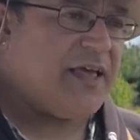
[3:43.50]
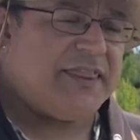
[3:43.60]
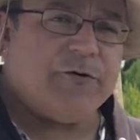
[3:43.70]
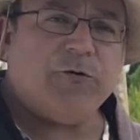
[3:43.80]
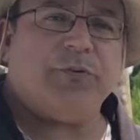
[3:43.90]

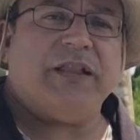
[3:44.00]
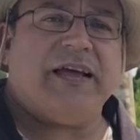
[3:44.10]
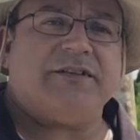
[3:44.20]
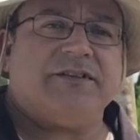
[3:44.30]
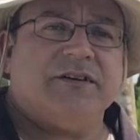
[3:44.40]
they would
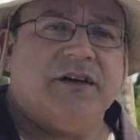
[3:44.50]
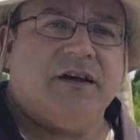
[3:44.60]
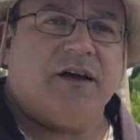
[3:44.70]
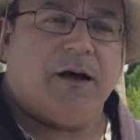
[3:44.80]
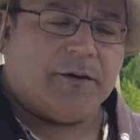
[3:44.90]
plant
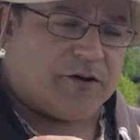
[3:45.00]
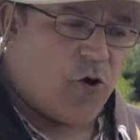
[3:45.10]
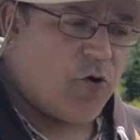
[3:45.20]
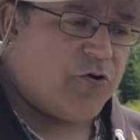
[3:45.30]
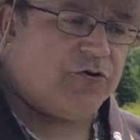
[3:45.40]

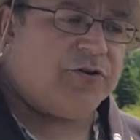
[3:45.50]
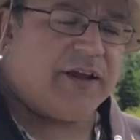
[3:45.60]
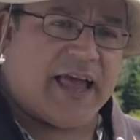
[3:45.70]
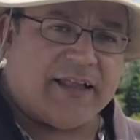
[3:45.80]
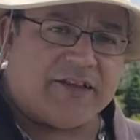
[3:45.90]
corn
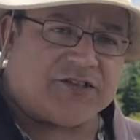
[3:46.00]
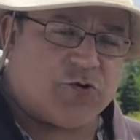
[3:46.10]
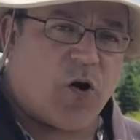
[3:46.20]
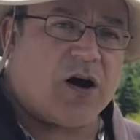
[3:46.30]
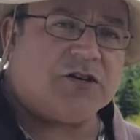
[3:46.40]
and
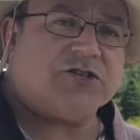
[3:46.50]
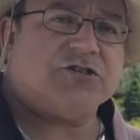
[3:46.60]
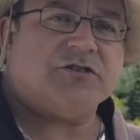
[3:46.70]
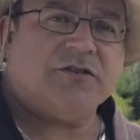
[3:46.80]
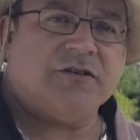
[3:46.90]

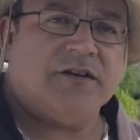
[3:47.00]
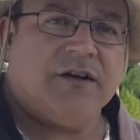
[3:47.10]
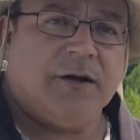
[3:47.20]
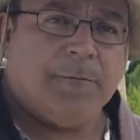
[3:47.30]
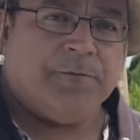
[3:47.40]
squash
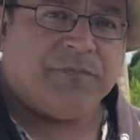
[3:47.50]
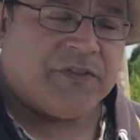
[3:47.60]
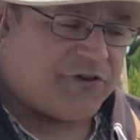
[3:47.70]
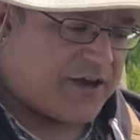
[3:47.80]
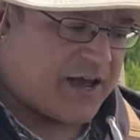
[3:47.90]

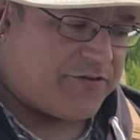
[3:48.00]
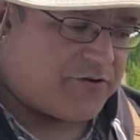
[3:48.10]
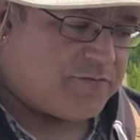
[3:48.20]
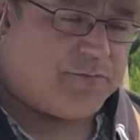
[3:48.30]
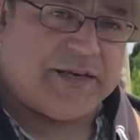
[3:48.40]

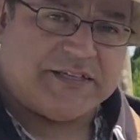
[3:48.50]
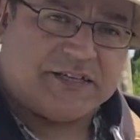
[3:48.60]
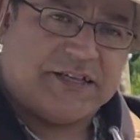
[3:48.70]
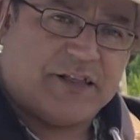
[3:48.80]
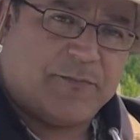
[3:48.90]
together.
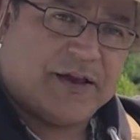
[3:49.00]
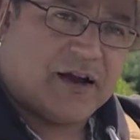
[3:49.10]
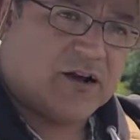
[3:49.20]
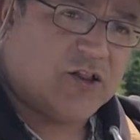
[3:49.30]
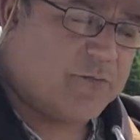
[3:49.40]
Basically, they'd make a
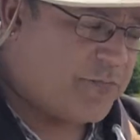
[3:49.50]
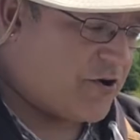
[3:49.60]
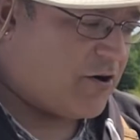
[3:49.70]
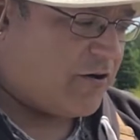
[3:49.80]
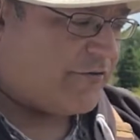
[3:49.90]
clump
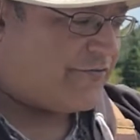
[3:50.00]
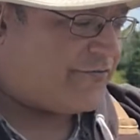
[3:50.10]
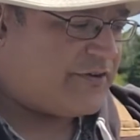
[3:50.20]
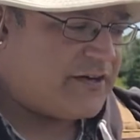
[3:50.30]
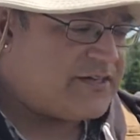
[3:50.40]

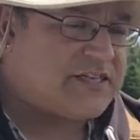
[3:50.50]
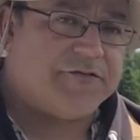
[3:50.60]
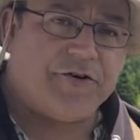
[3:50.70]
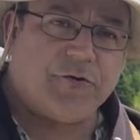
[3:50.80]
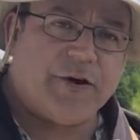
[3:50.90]
of
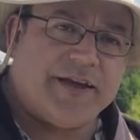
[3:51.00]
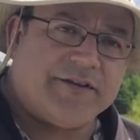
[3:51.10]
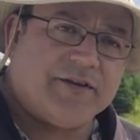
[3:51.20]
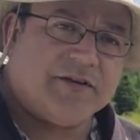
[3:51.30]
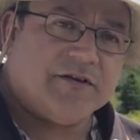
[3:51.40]
7 or
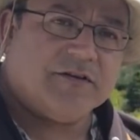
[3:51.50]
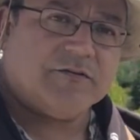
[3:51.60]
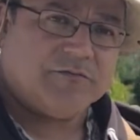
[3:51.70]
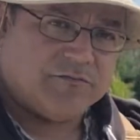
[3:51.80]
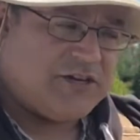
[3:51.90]
8
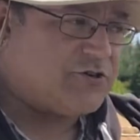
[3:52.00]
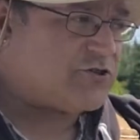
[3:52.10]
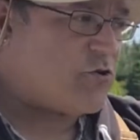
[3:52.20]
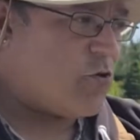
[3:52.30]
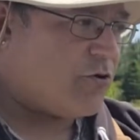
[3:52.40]
ears
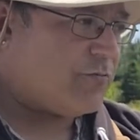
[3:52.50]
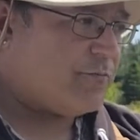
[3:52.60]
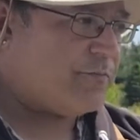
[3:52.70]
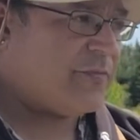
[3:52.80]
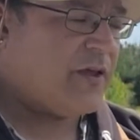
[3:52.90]
of corn
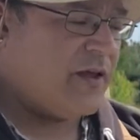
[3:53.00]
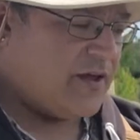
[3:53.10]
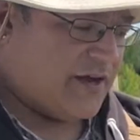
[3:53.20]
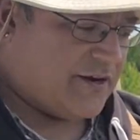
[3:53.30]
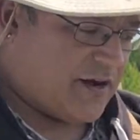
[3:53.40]

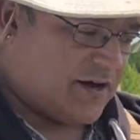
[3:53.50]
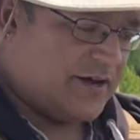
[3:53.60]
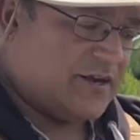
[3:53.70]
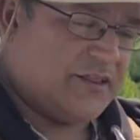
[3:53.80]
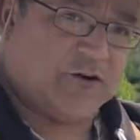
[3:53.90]
in a
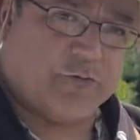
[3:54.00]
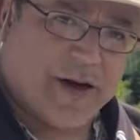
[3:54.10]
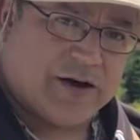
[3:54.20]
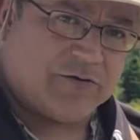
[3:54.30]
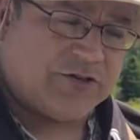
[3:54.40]
little
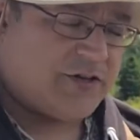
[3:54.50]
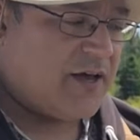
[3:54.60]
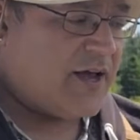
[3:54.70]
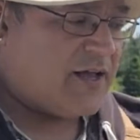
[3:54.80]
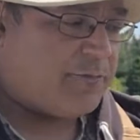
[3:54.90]
mound
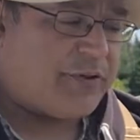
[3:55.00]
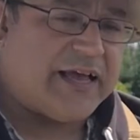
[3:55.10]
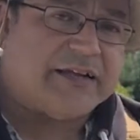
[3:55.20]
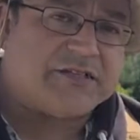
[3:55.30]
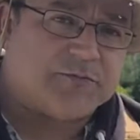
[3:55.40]
and
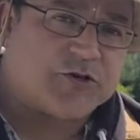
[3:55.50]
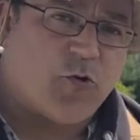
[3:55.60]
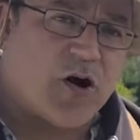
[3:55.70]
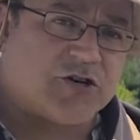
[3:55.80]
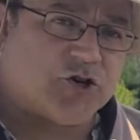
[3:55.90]
plant some
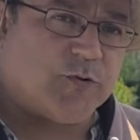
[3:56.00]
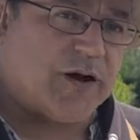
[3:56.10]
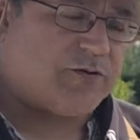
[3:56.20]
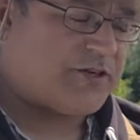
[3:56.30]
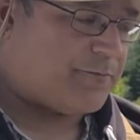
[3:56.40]
squash
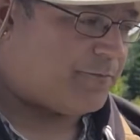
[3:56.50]
around it.